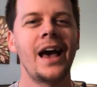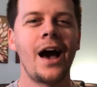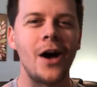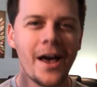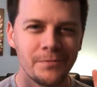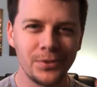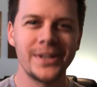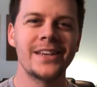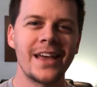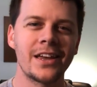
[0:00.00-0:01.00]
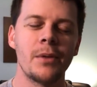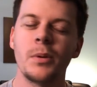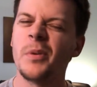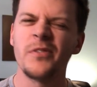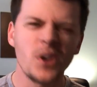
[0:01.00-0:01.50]
I'll have plenty of that
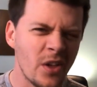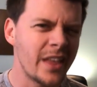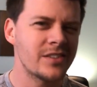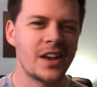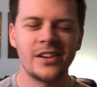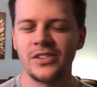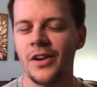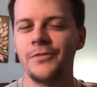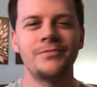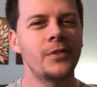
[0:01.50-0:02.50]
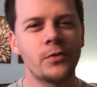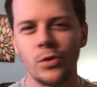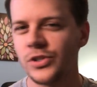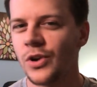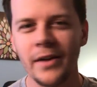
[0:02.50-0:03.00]
coming. But if you don't like this kind of stuff, of
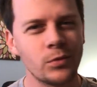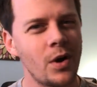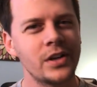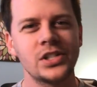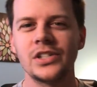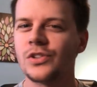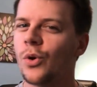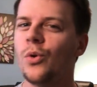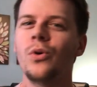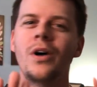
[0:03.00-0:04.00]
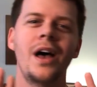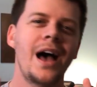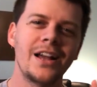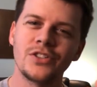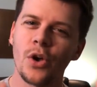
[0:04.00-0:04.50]
course, you don't have to watch it. It's cool.
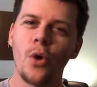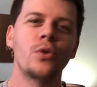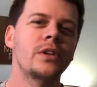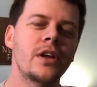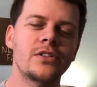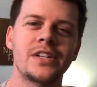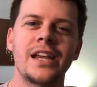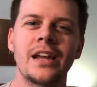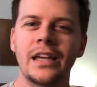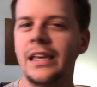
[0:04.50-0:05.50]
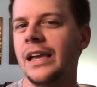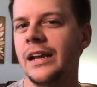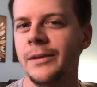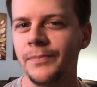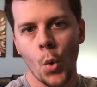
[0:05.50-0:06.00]
I totally understand. I
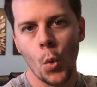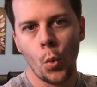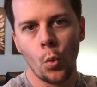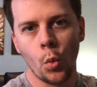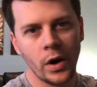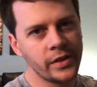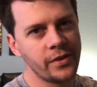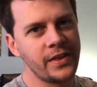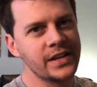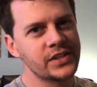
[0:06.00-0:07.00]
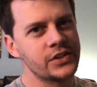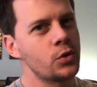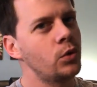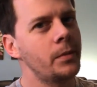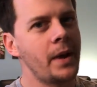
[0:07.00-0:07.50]
get it. One of the things that's
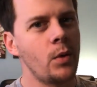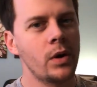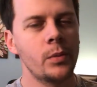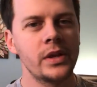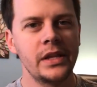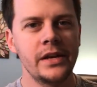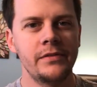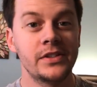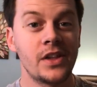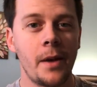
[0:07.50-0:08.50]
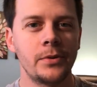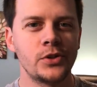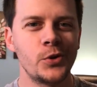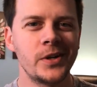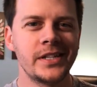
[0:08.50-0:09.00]
cool about where we live is the
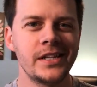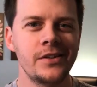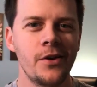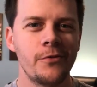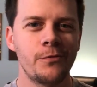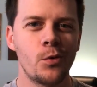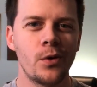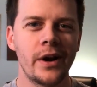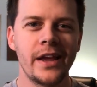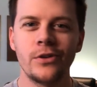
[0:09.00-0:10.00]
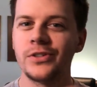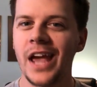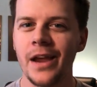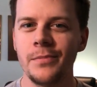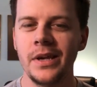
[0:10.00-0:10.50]
opportunity for
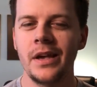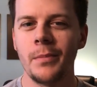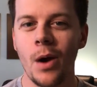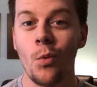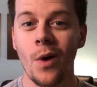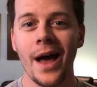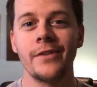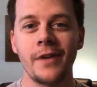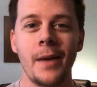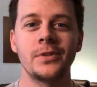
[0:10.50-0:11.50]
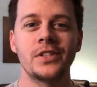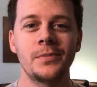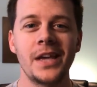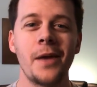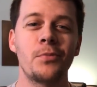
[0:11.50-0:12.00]
entertainment, and my wife happens to
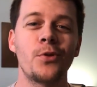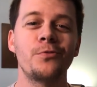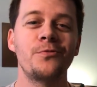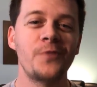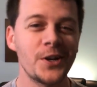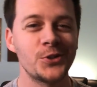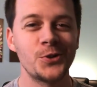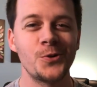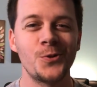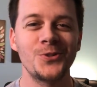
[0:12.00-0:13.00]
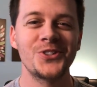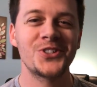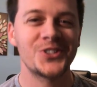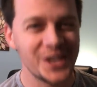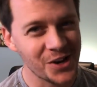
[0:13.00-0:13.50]
be a professional
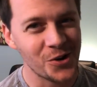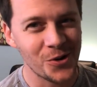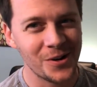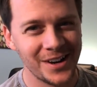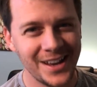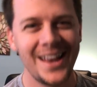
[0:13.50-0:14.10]
singer.